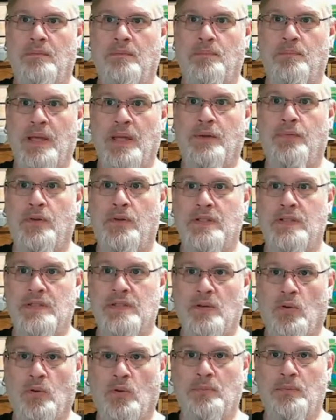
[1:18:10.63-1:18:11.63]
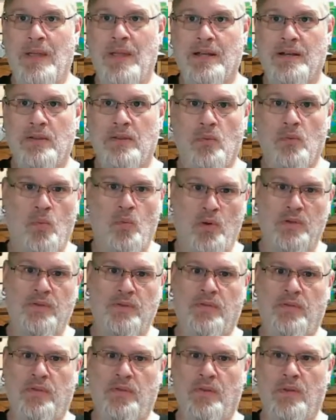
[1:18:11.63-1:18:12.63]
Bigfoot is the old man of the
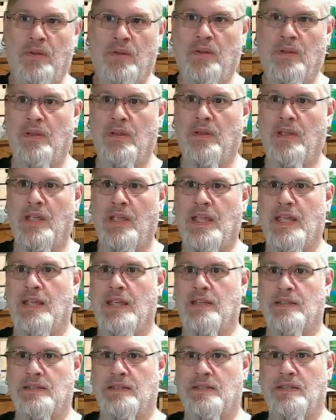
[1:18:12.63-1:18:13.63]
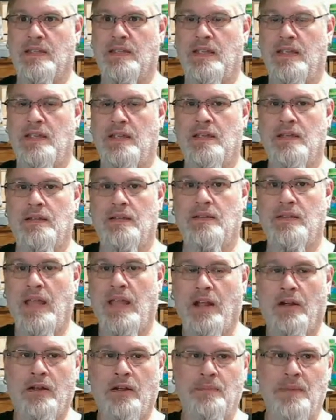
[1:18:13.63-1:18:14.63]
woods. He is the
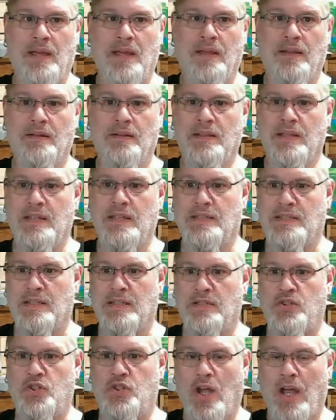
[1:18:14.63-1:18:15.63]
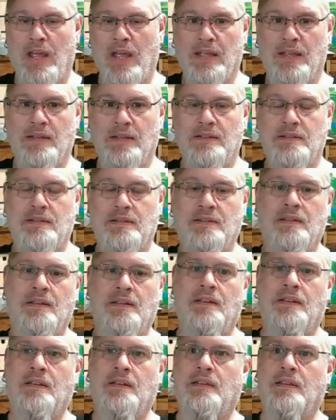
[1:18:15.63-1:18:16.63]
hairy man. He is a giant.
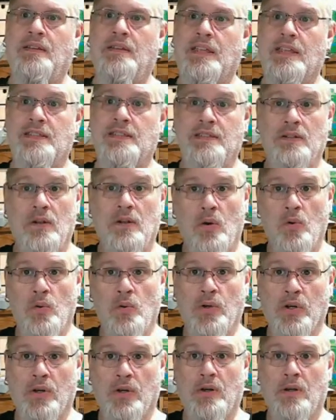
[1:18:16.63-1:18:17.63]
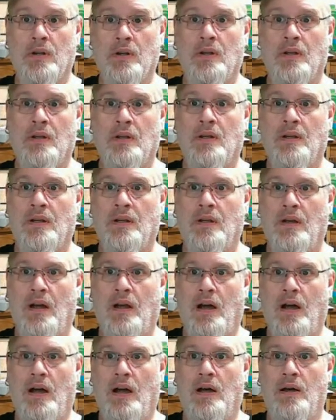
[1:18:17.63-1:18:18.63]
He's an ogre.
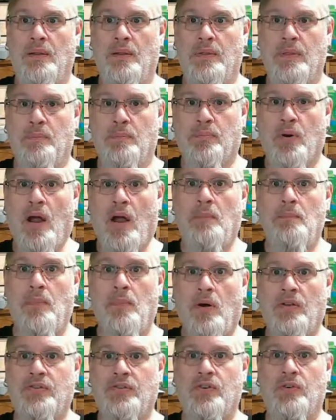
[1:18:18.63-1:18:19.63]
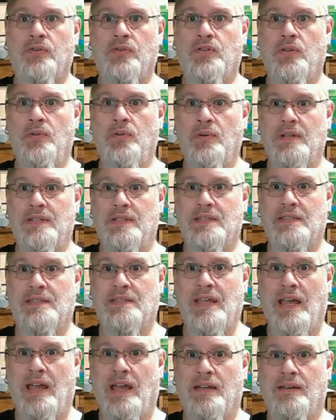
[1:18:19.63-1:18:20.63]
The problem also too is
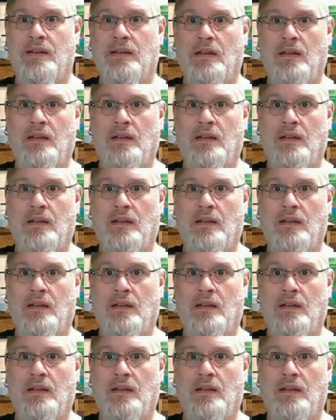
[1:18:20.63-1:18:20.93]
that